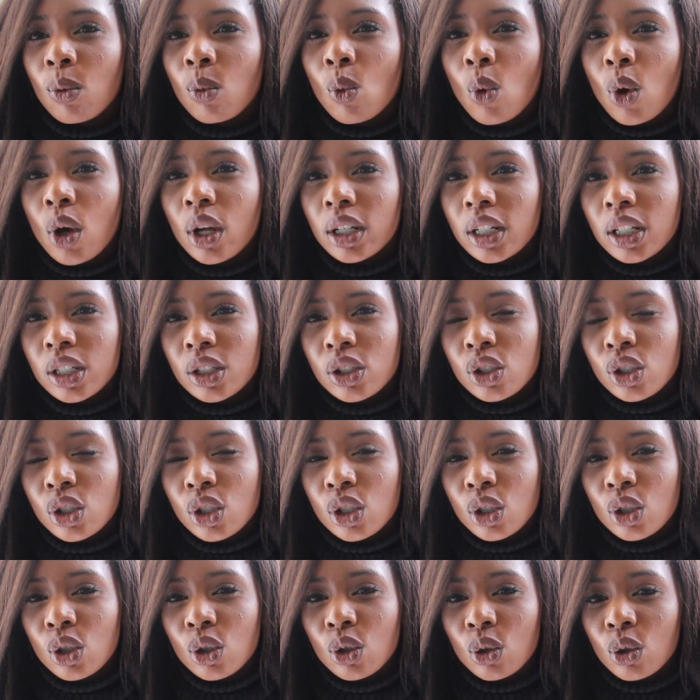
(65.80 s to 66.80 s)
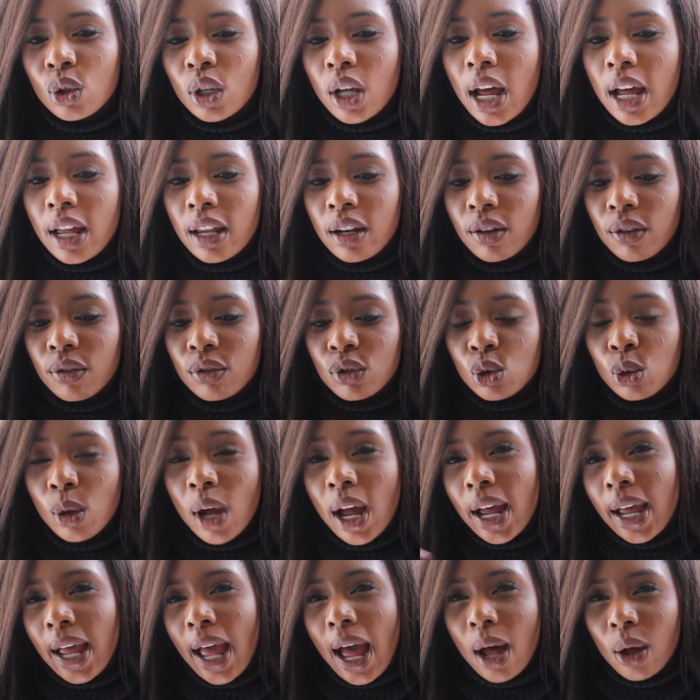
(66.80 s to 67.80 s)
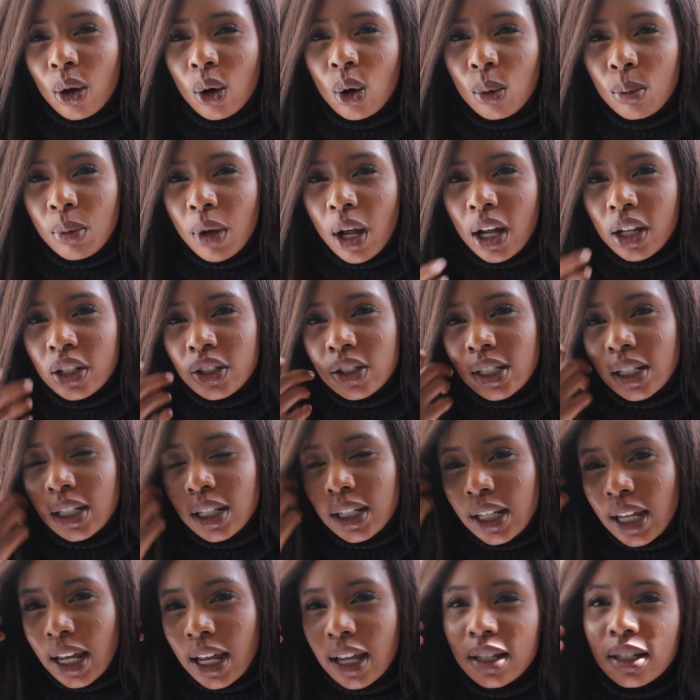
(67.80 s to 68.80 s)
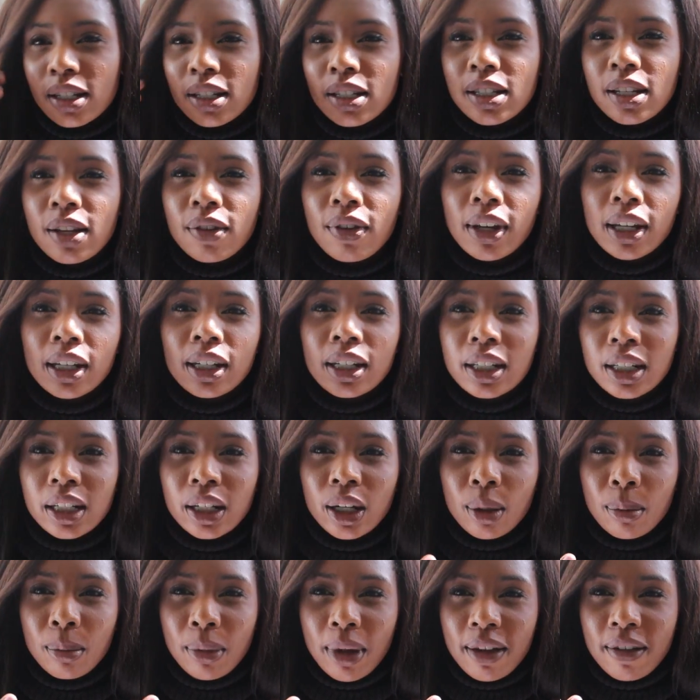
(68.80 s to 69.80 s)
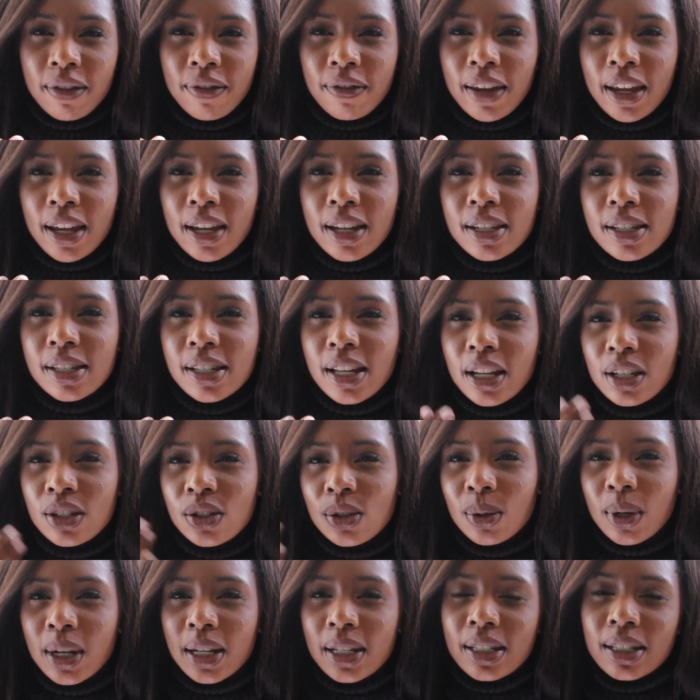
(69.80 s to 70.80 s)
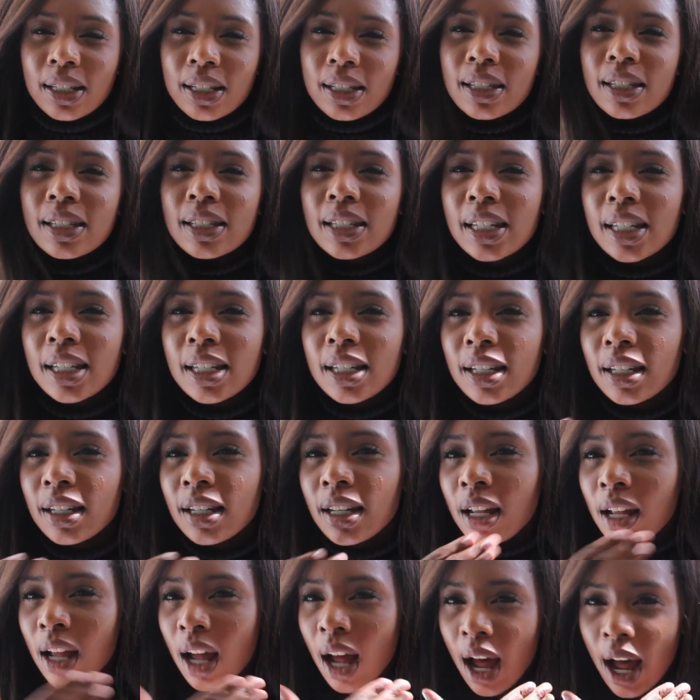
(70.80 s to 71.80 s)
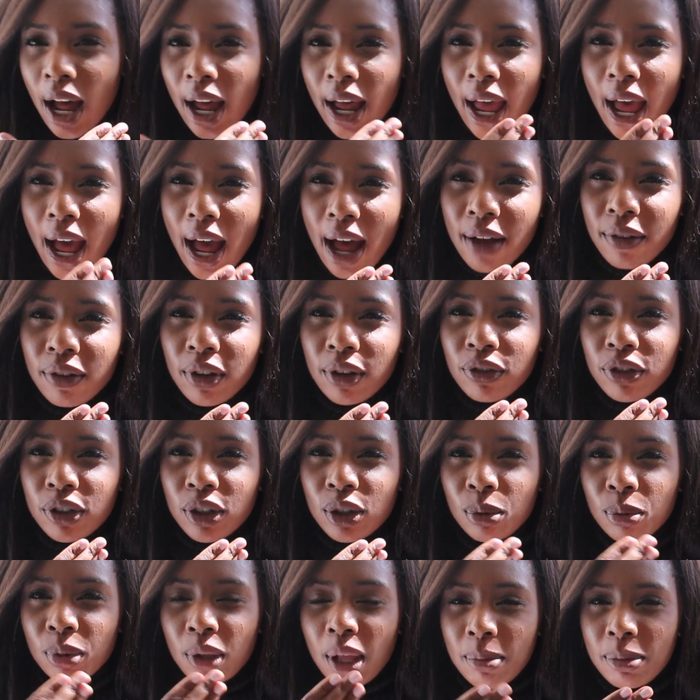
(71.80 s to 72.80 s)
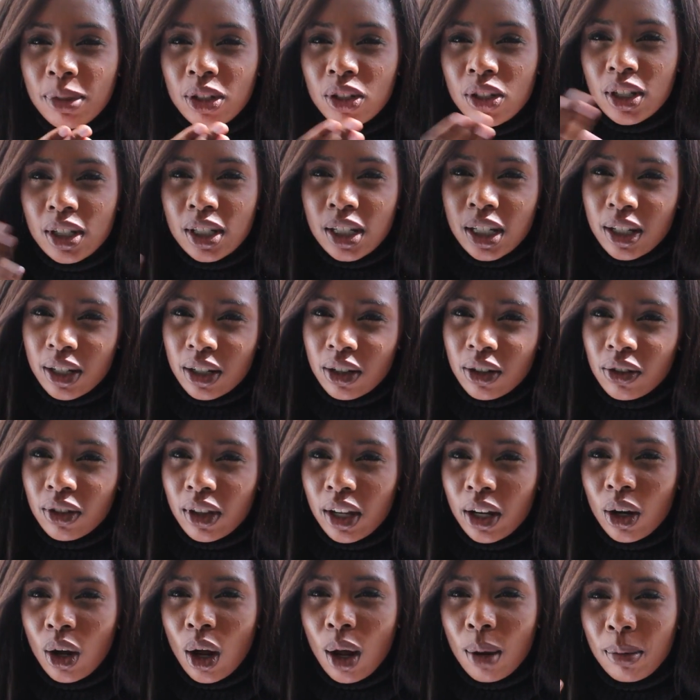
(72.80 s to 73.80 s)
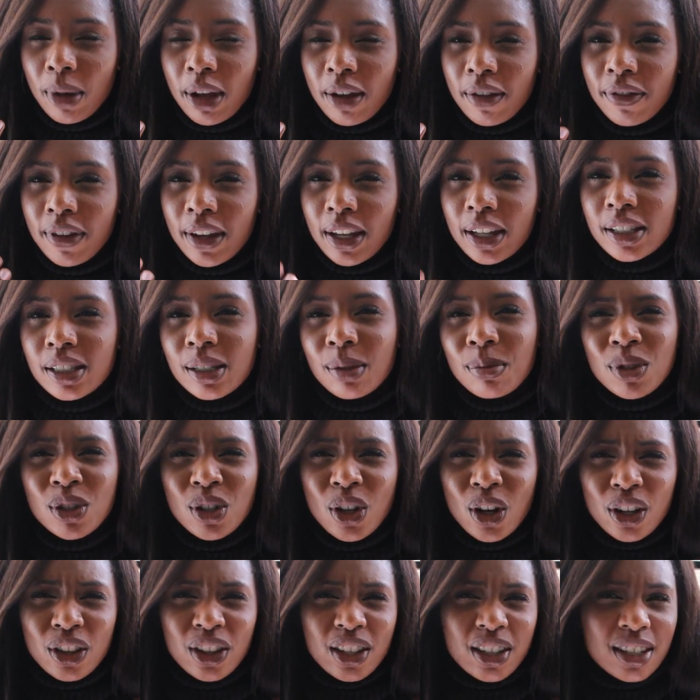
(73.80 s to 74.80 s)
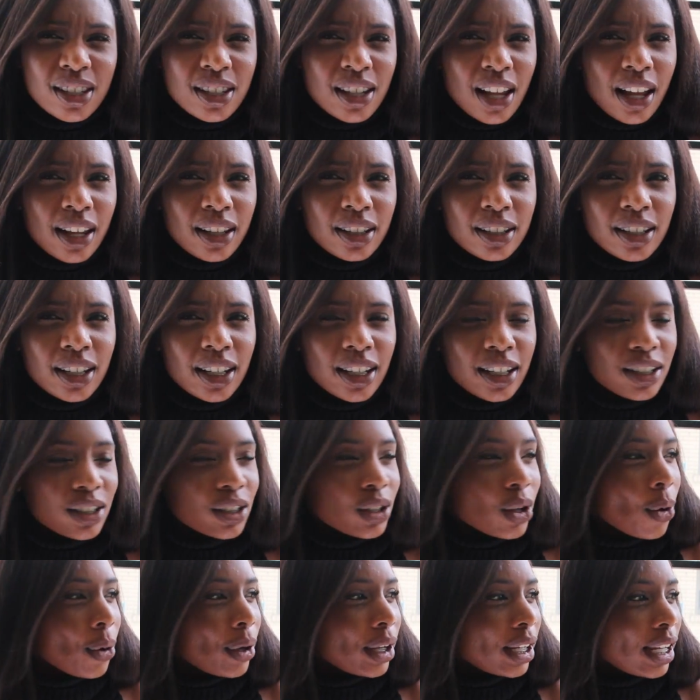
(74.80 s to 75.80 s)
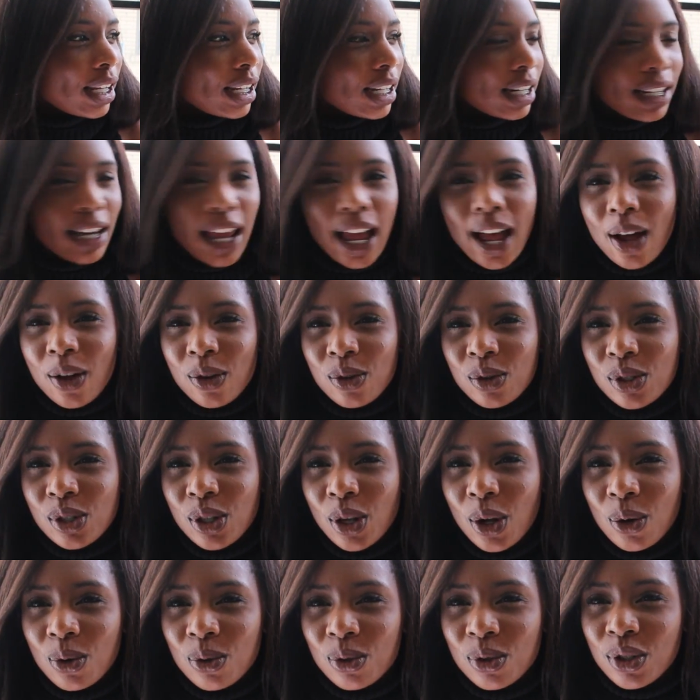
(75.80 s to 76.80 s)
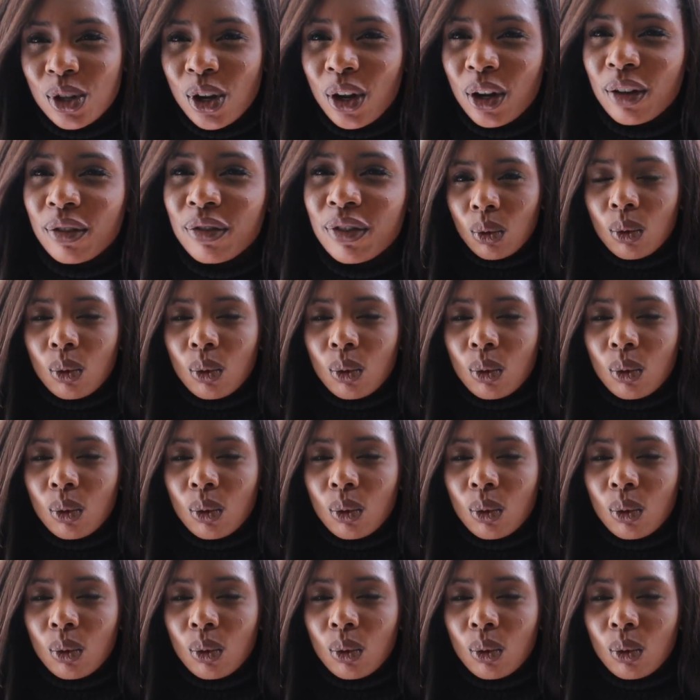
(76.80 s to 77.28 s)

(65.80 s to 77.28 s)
I wanted to kind of try out Obaji again to see if I could clear up my face. As you guys can see, I have a few blemishes here and there on my face. I'm sorry, the sun is going in and out, so sorry.